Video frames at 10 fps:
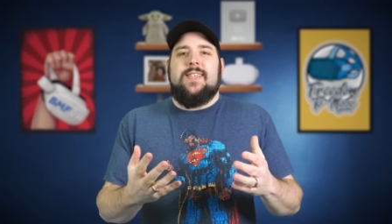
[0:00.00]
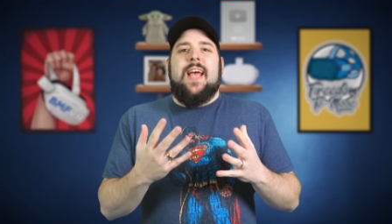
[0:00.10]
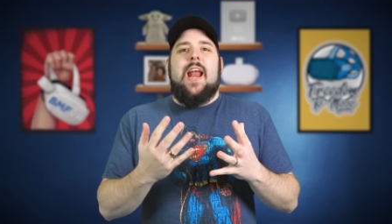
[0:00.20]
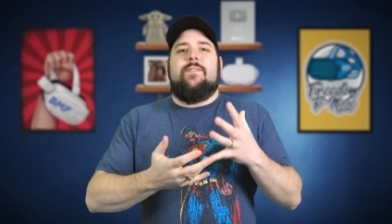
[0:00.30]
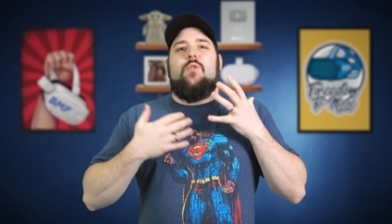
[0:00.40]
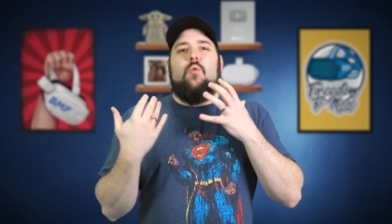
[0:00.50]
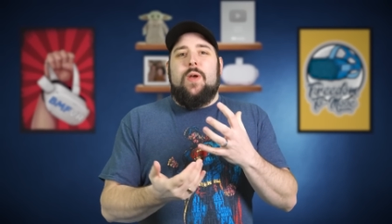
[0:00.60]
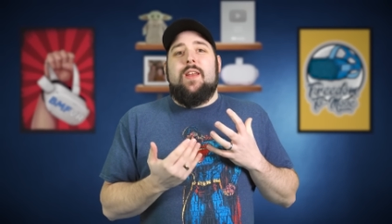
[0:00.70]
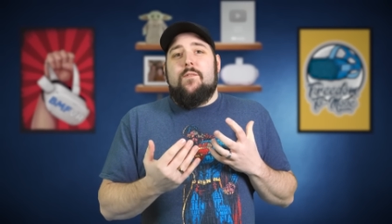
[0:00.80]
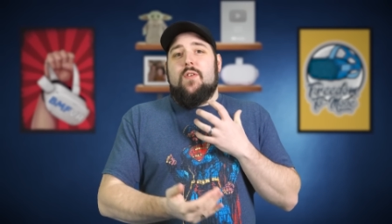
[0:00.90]
It's kind of a
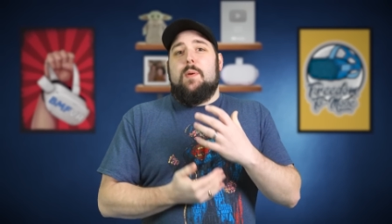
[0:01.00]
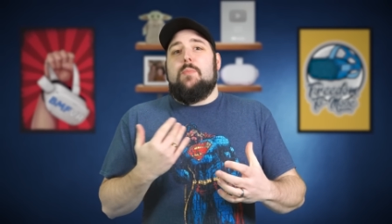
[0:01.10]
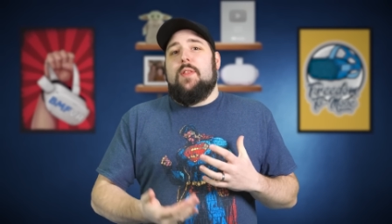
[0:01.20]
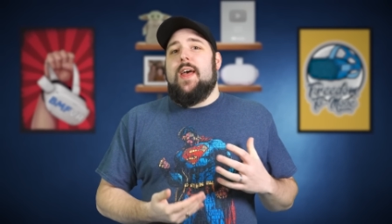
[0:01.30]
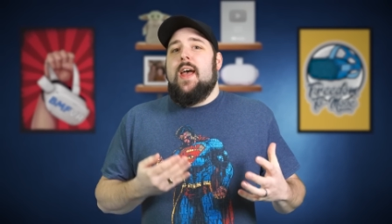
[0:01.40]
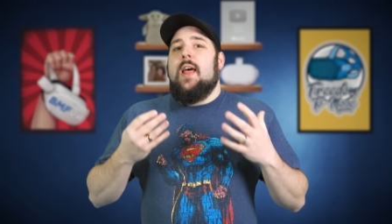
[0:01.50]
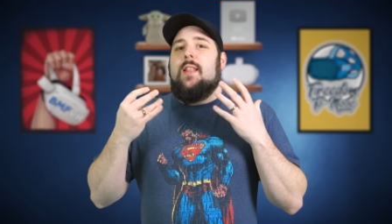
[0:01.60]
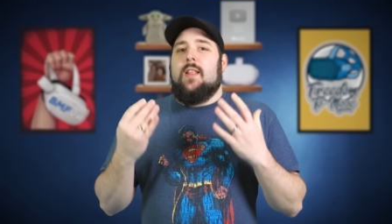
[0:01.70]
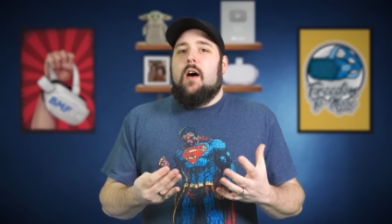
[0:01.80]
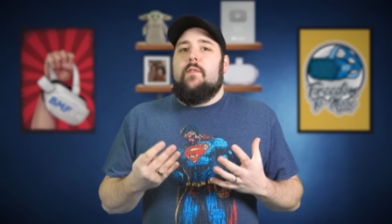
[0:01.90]
win for people that
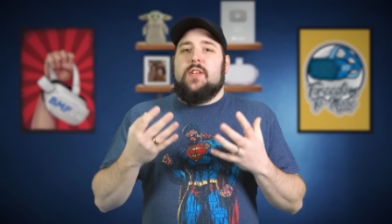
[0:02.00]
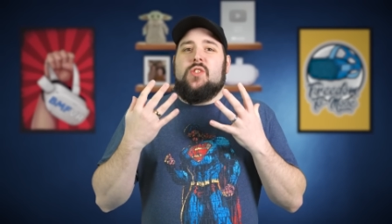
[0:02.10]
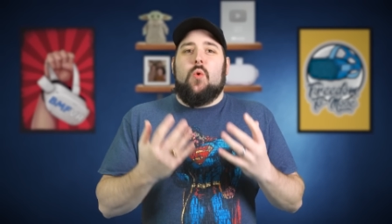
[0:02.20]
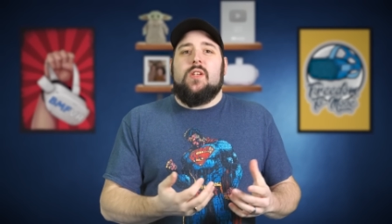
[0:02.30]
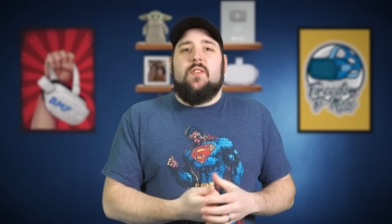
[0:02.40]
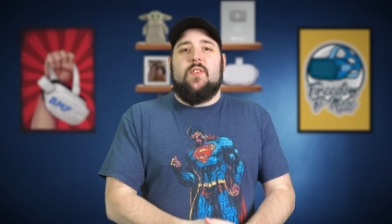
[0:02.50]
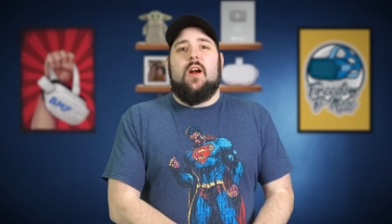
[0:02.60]
loved Swords of